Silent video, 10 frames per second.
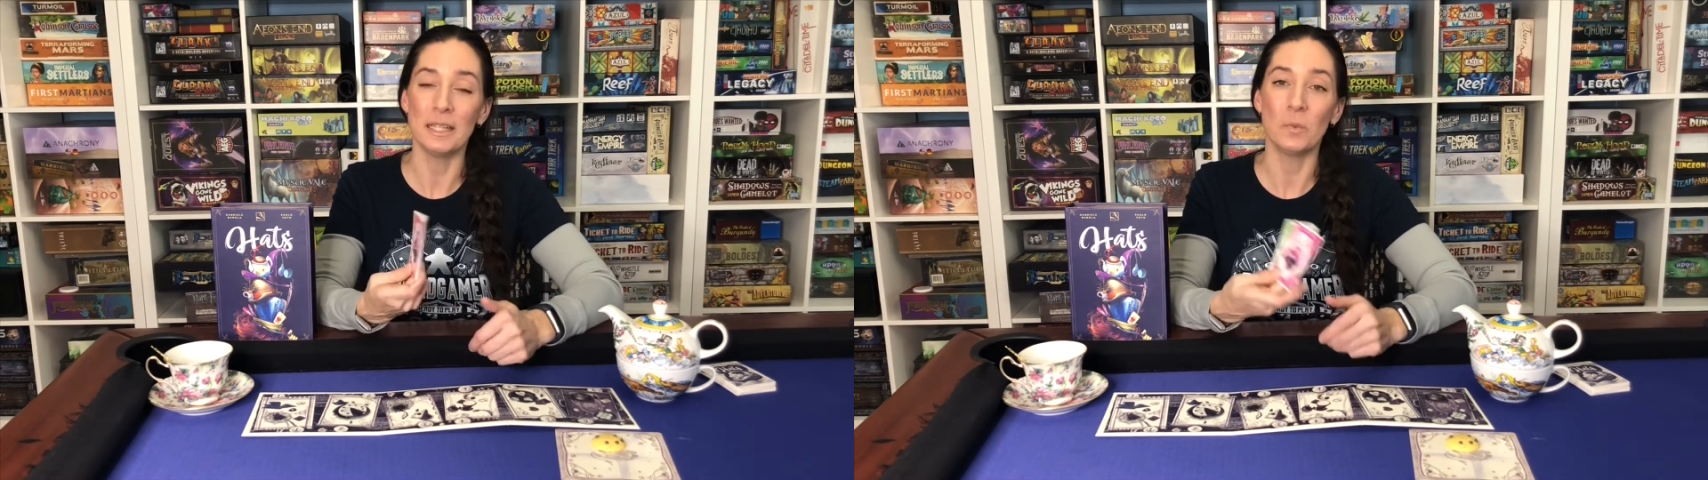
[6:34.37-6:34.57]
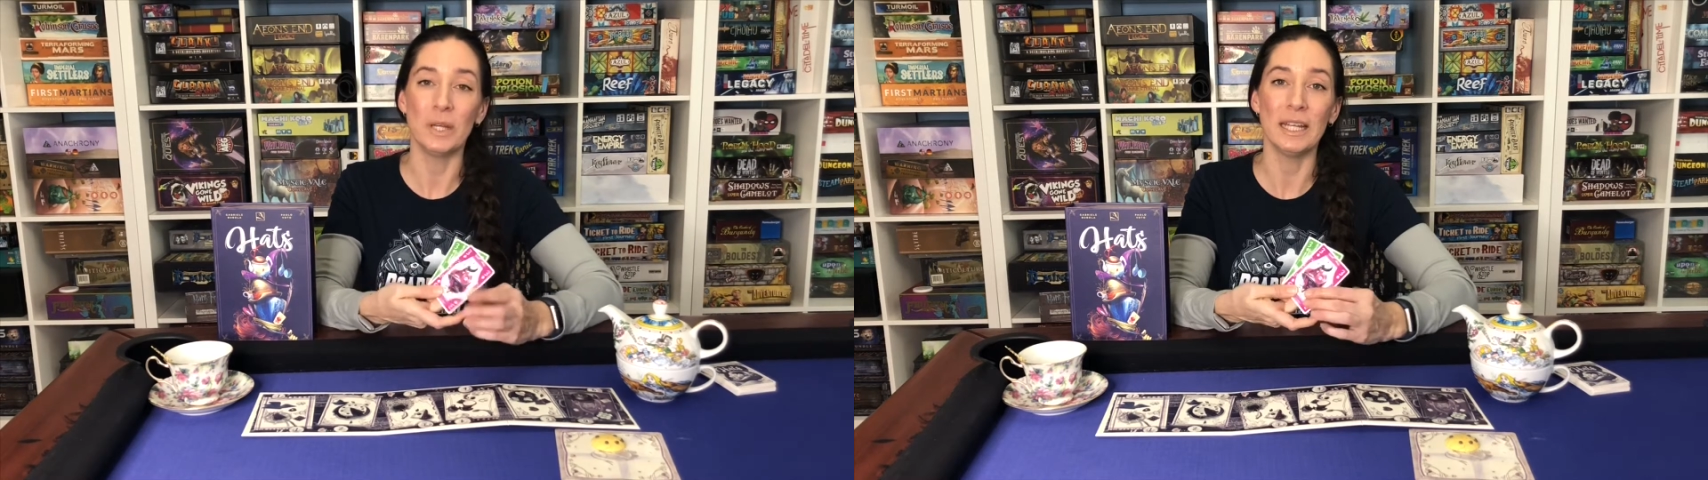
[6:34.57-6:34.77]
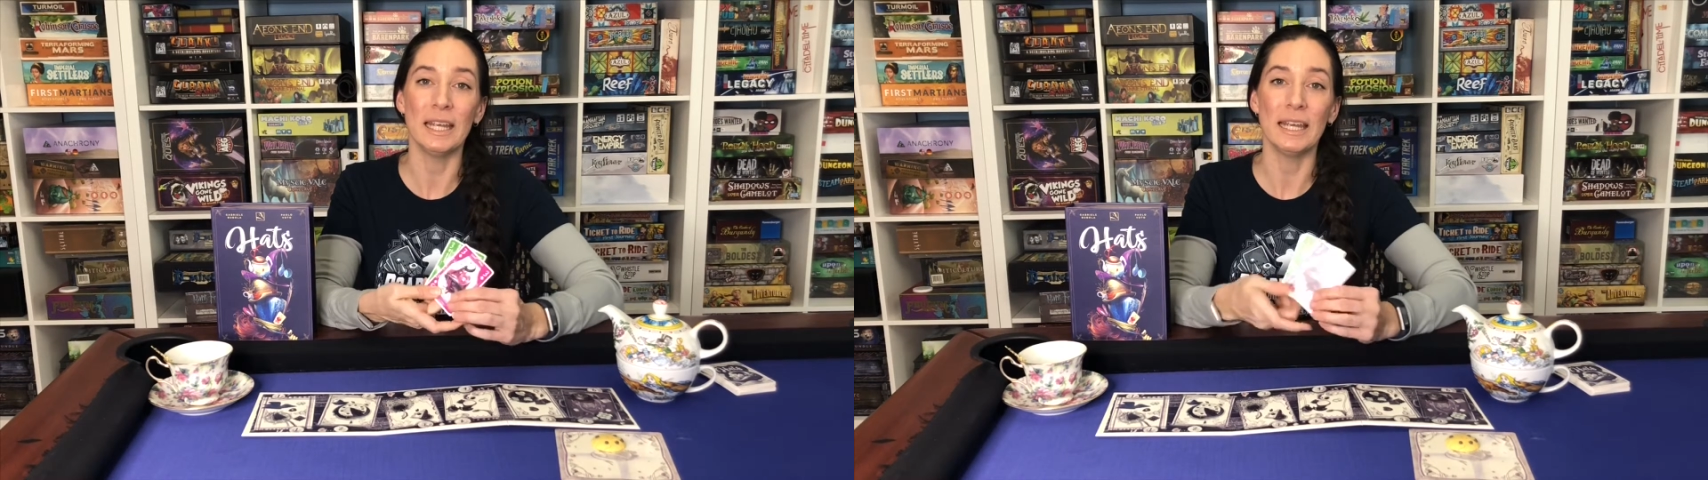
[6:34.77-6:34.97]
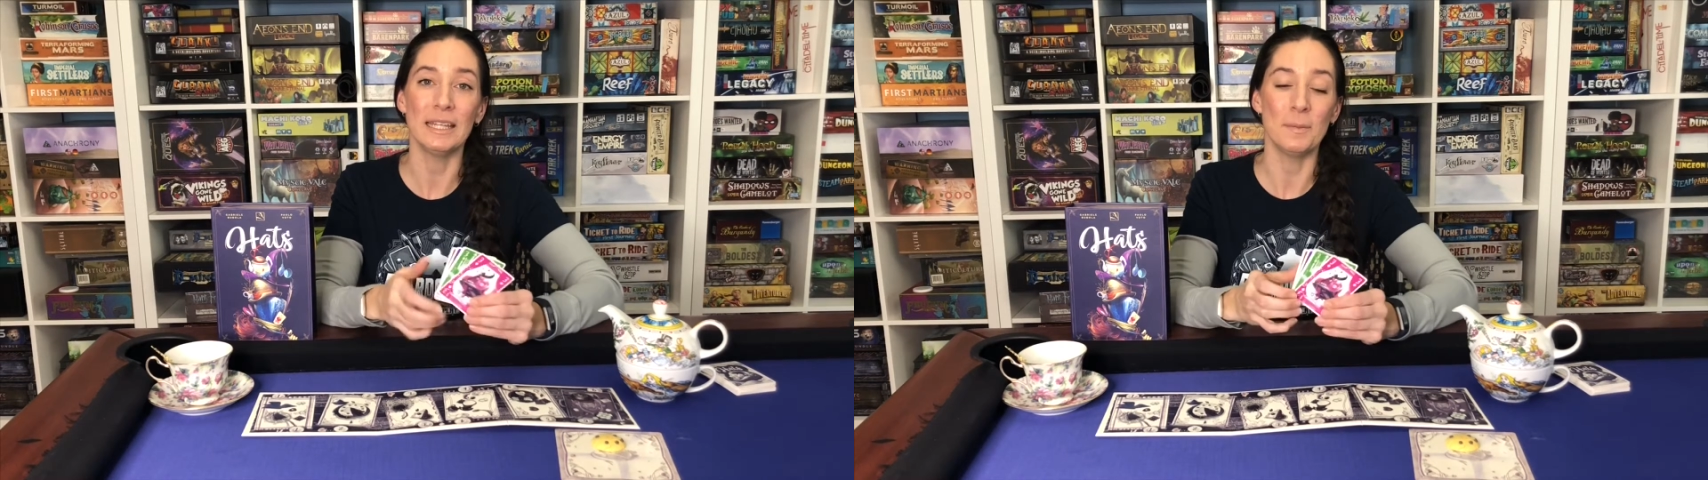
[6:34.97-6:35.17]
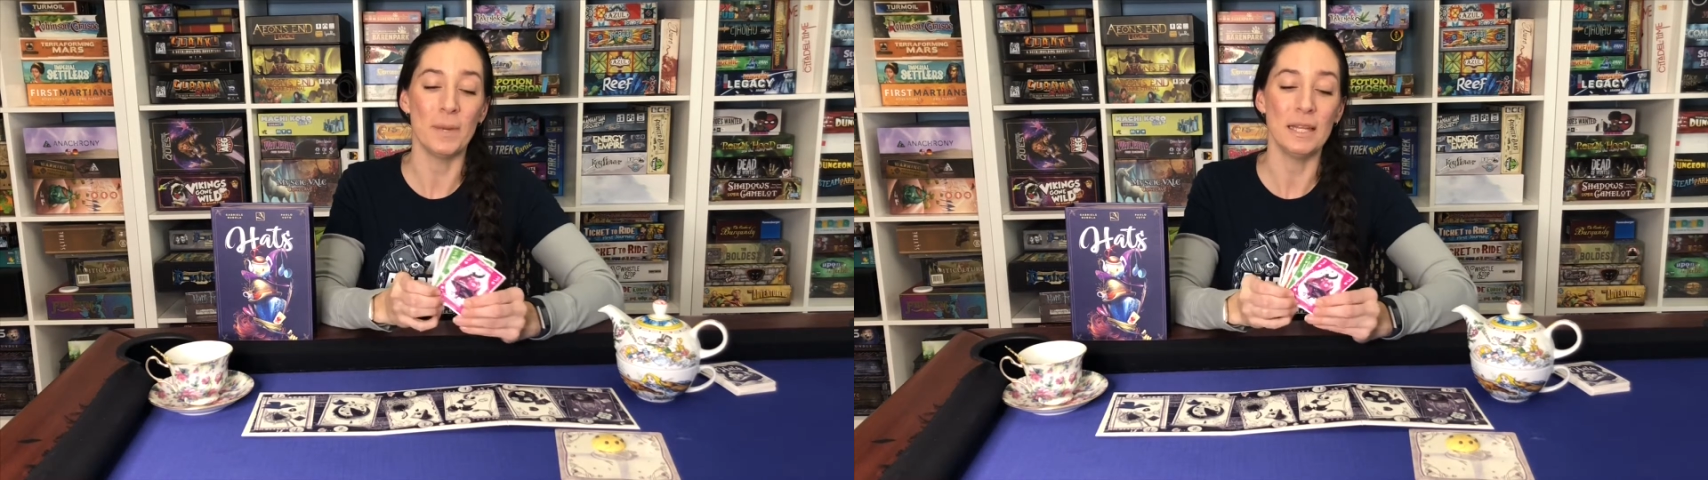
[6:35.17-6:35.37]
reading
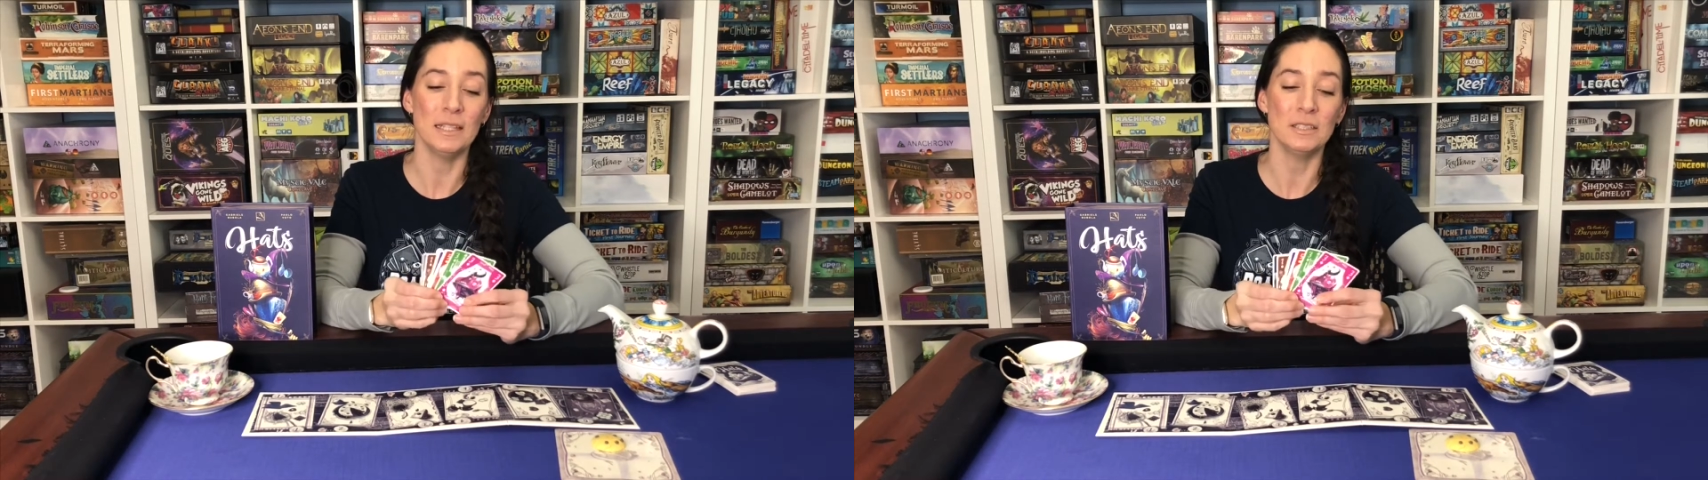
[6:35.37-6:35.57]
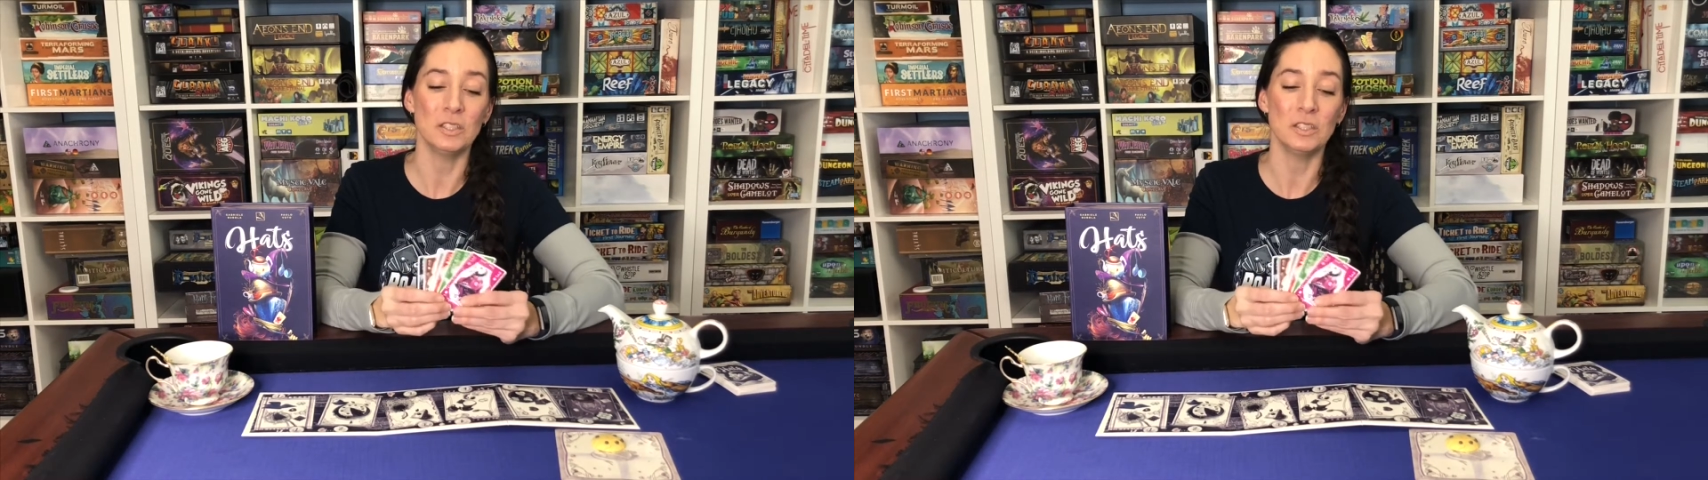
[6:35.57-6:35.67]
independent,